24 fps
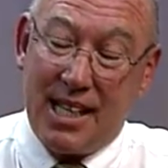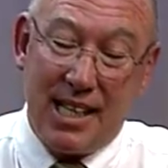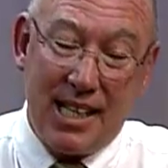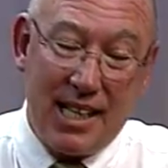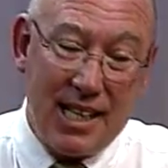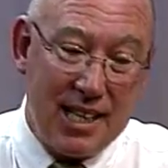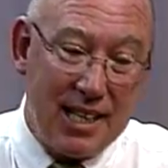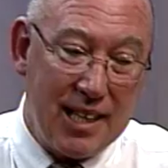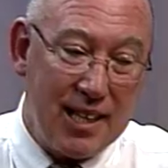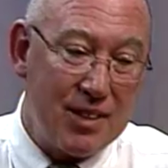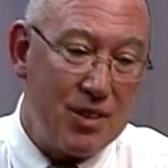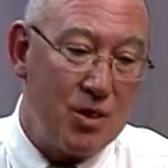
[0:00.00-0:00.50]

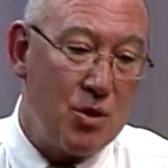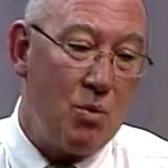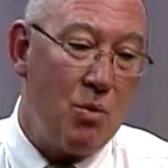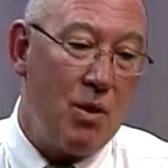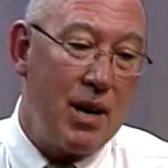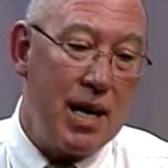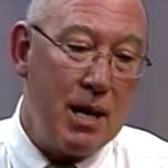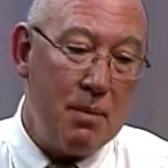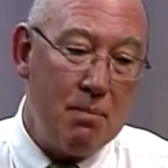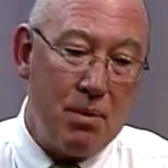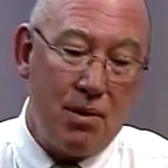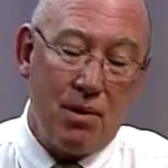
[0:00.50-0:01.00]
Yeah,
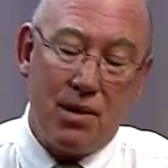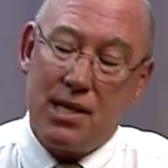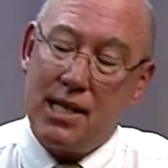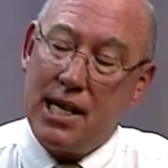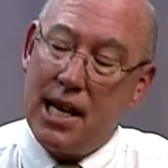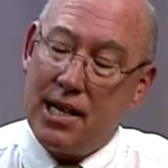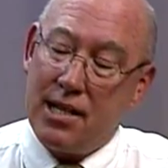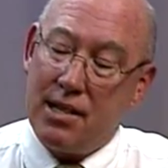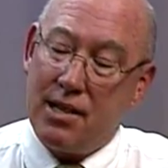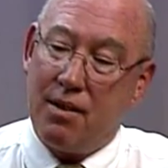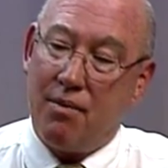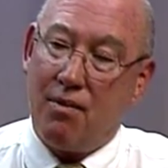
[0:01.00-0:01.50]

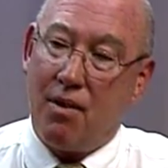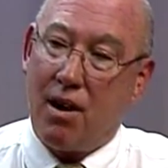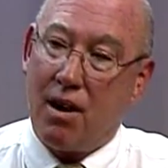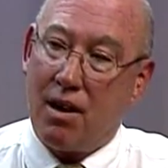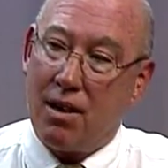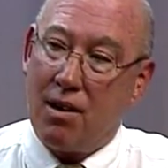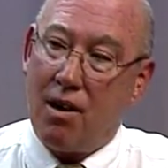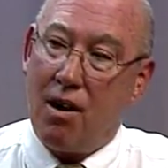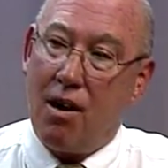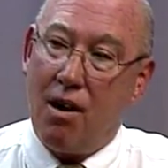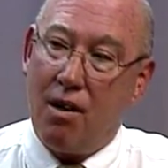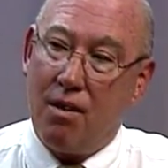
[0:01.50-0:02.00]
20% of our
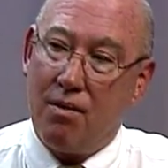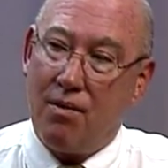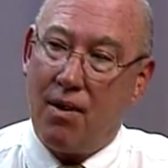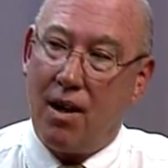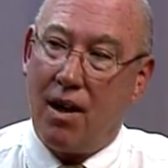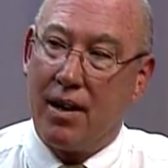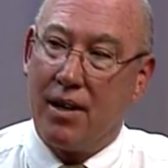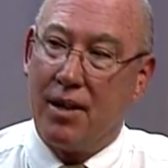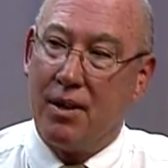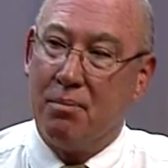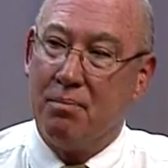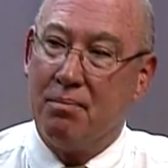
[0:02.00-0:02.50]
call
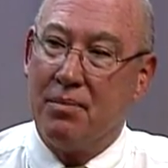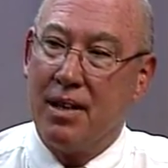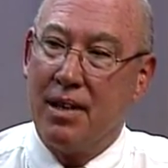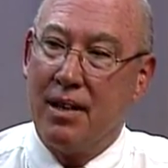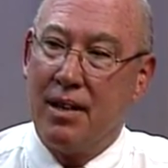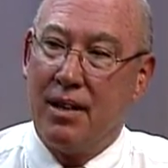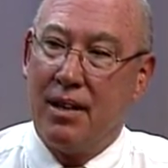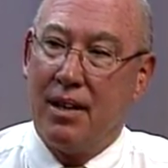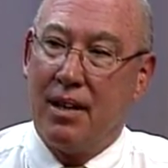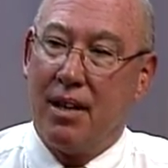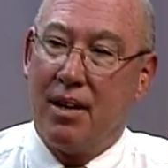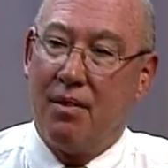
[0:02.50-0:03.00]
volume
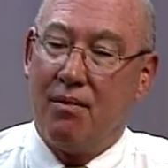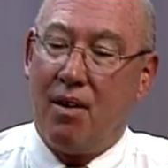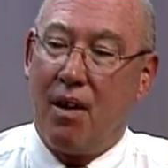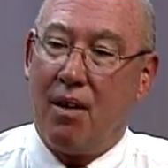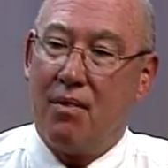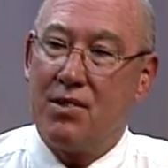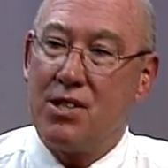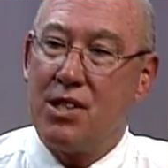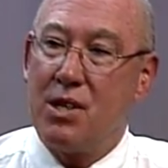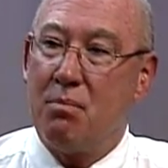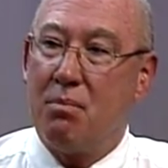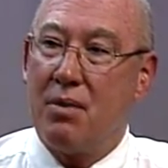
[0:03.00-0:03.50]

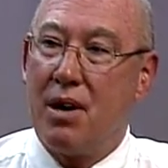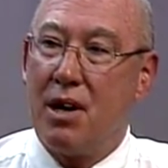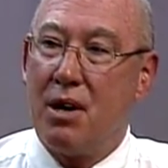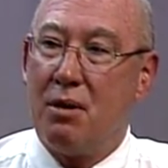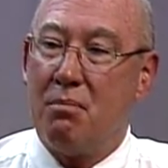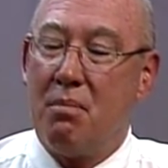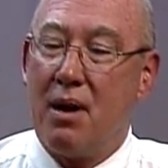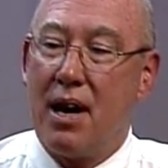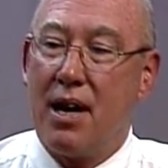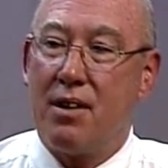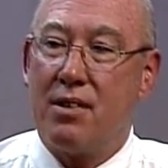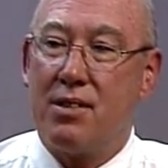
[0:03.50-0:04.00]
involves some kind of
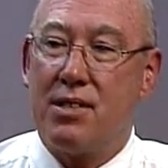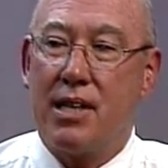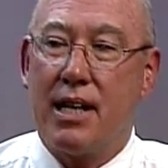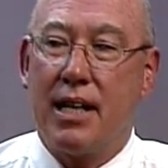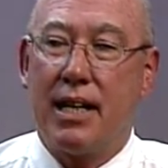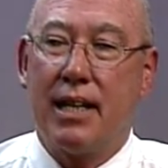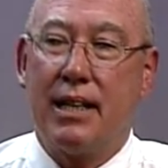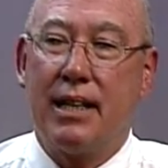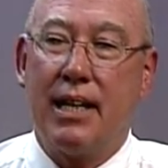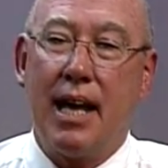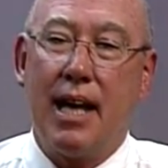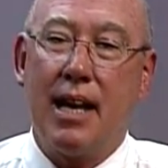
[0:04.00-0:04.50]
bite or sting,
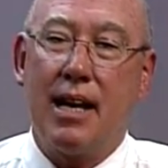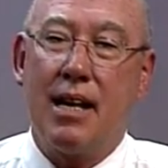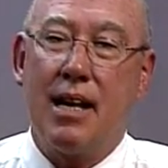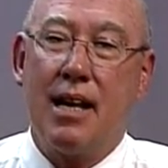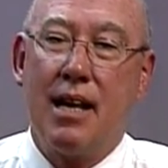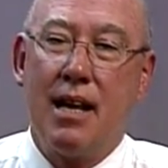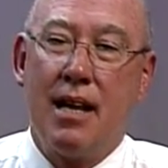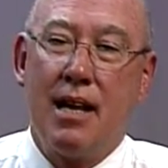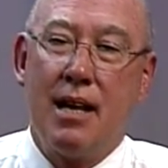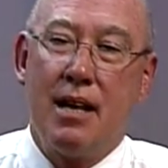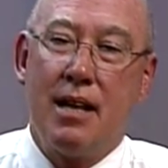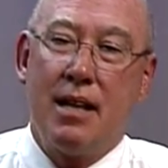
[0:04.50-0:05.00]
and that
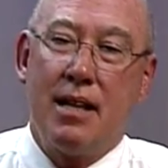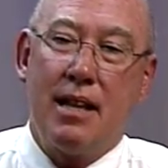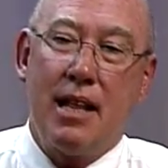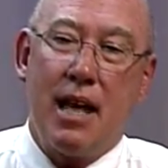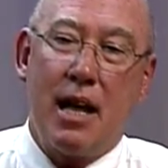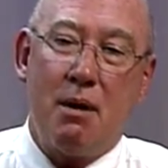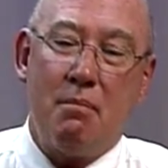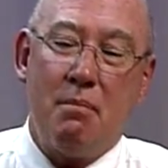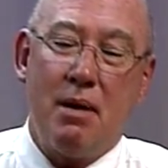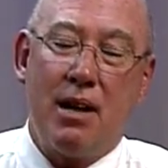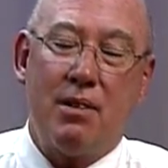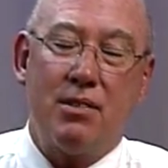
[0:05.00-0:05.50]

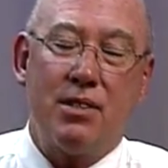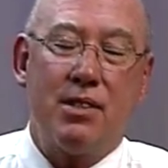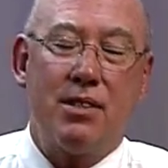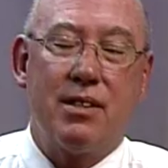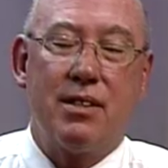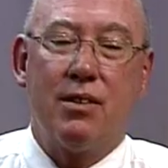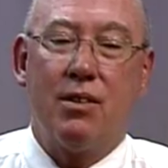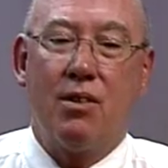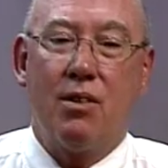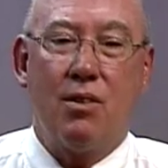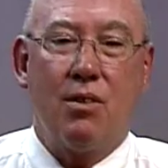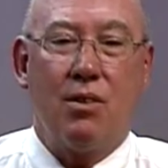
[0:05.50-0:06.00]
amounts
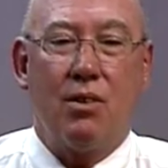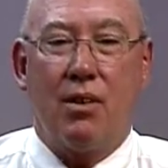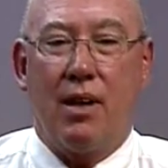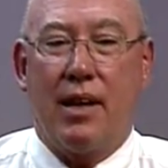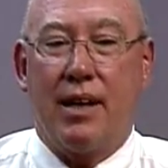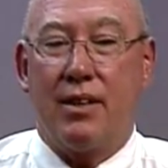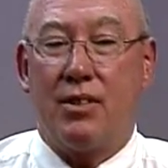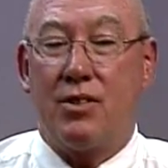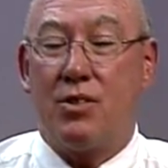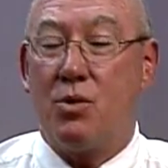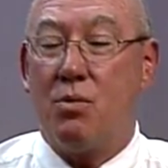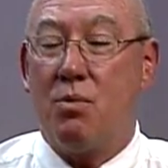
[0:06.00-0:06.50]
to like
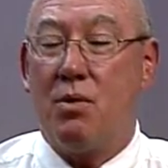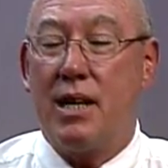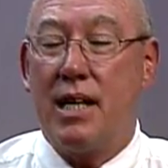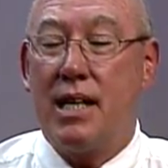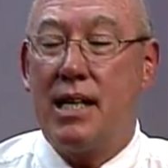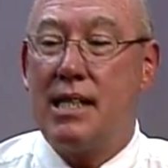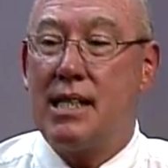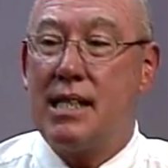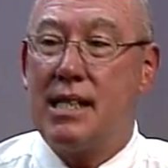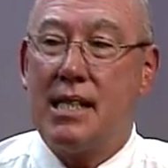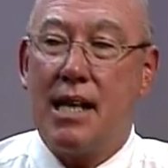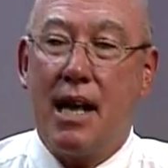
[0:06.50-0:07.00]

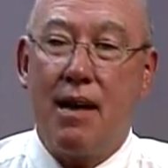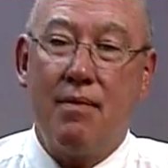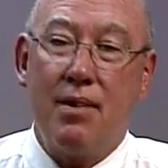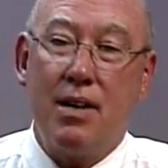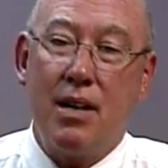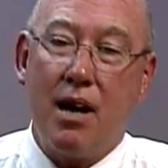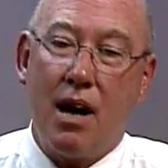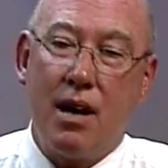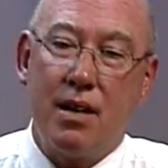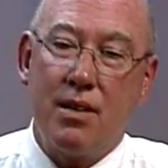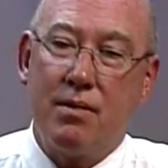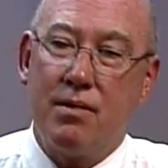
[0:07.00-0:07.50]

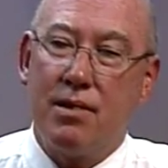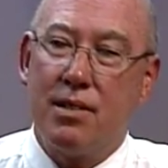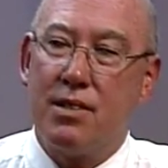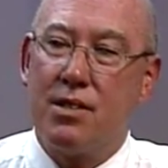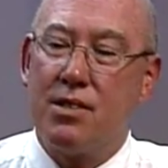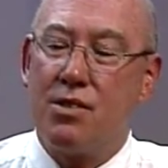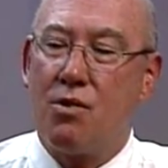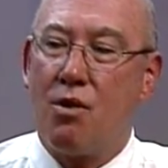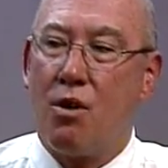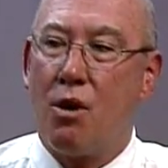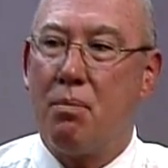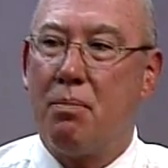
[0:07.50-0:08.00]
2,700
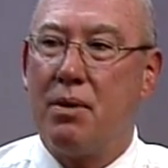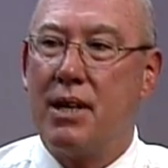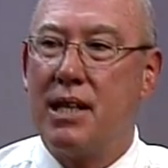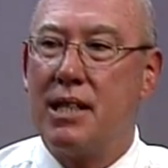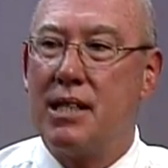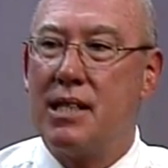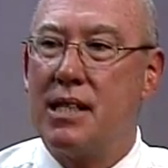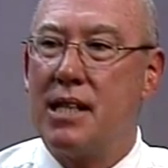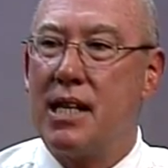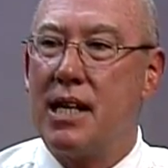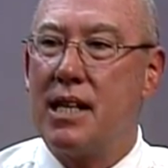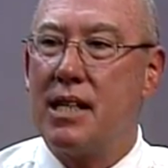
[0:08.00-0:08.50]
scorpion
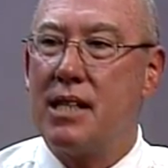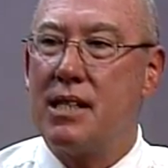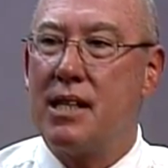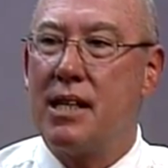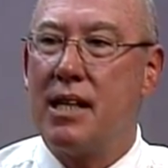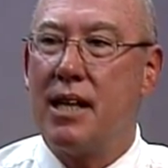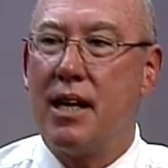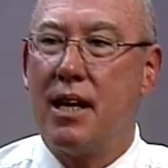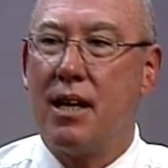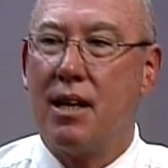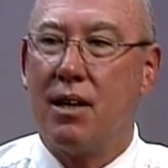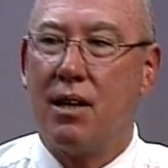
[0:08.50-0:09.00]
stings a
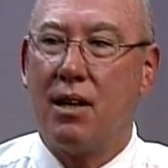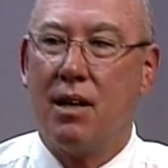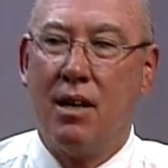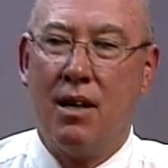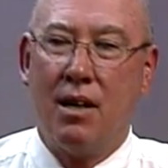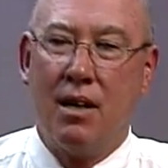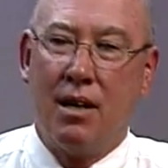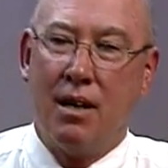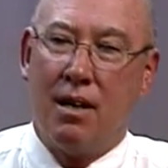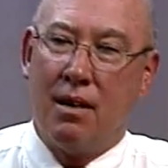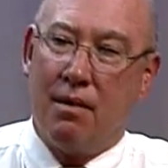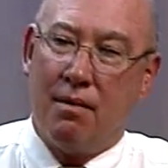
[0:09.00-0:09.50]
year,
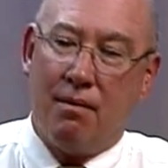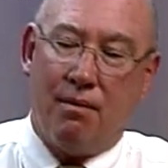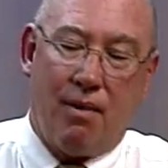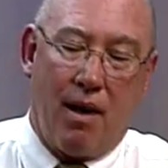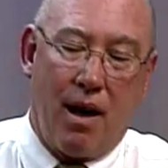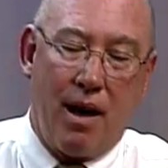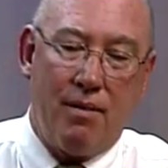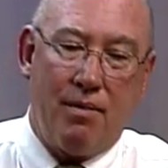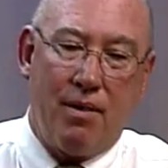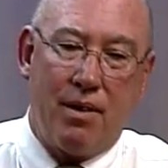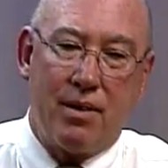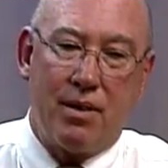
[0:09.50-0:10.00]

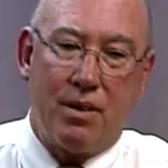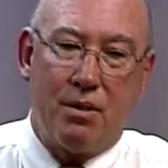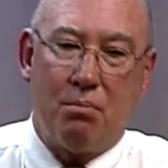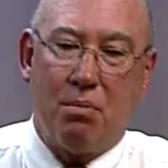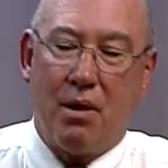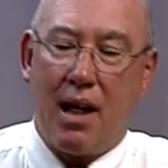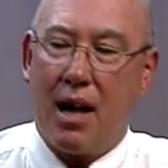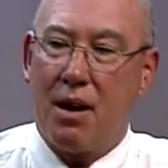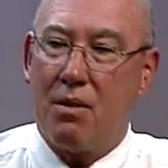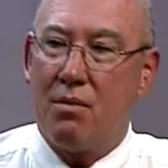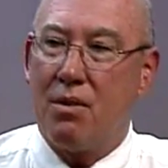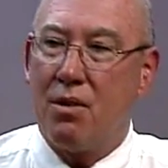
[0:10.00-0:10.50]
500
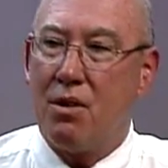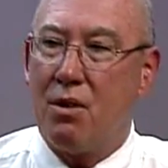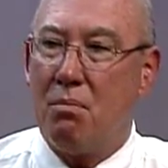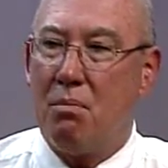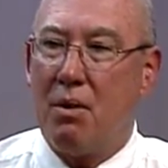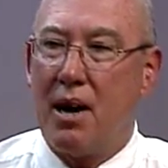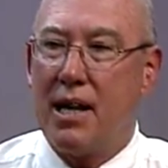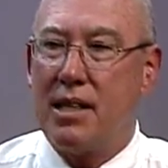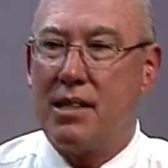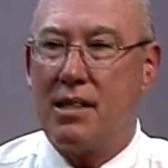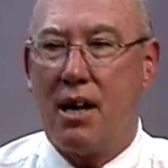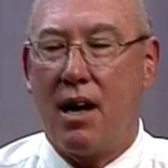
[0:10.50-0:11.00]
black widow
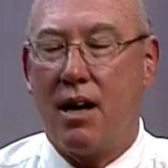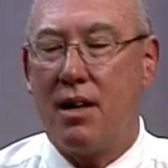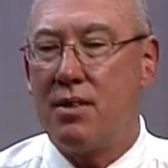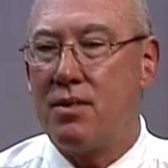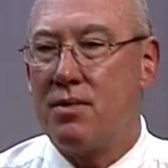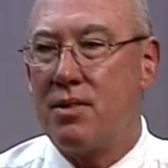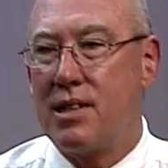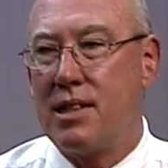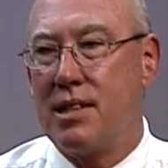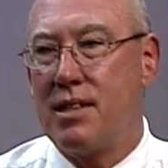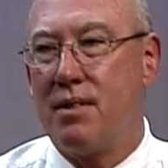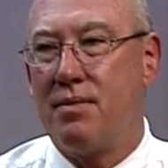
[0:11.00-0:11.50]
bites,
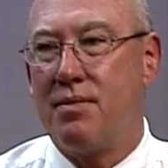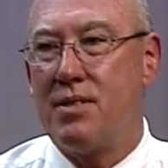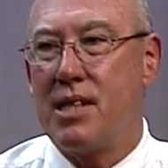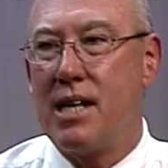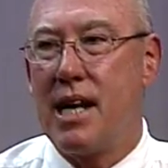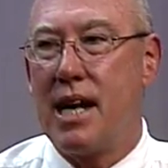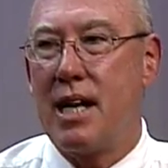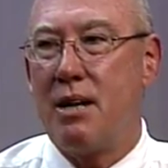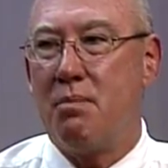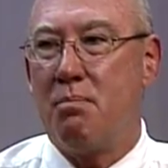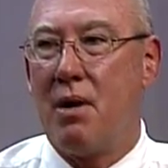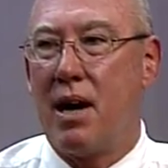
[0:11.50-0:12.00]
hundreds of
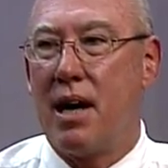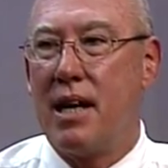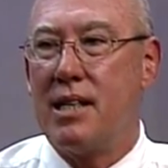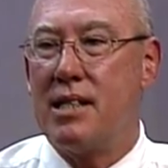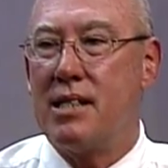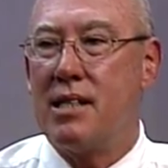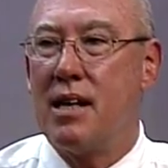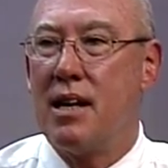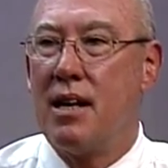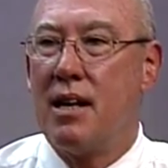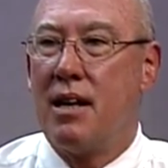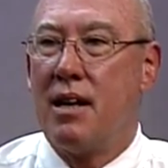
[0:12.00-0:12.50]
snake bites
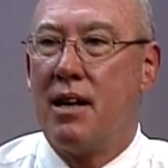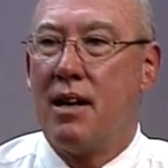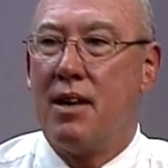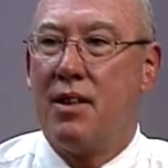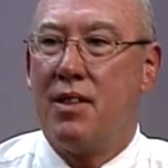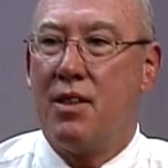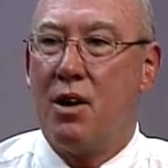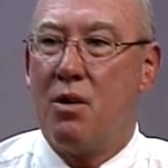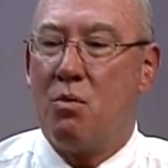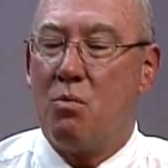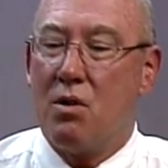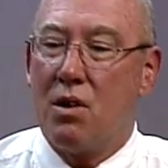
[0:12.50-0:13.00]

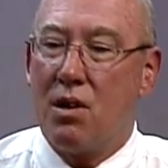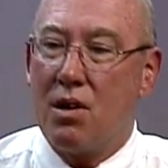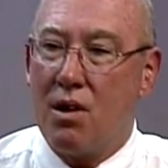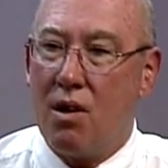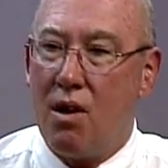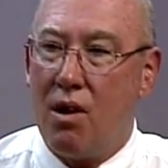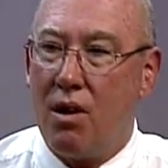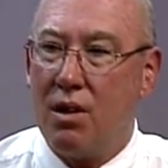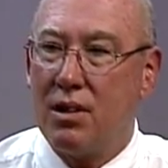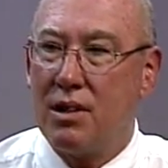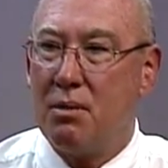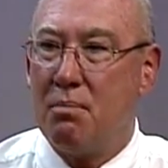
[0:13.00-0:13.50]
that we're
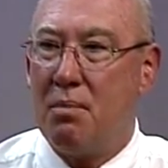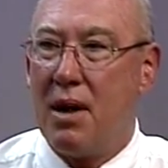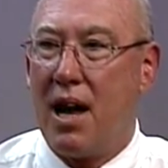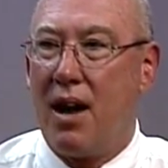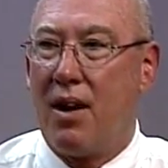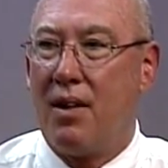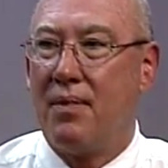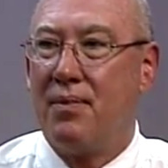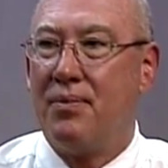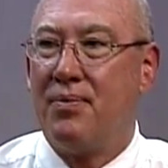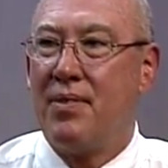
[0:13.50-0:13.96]
called about,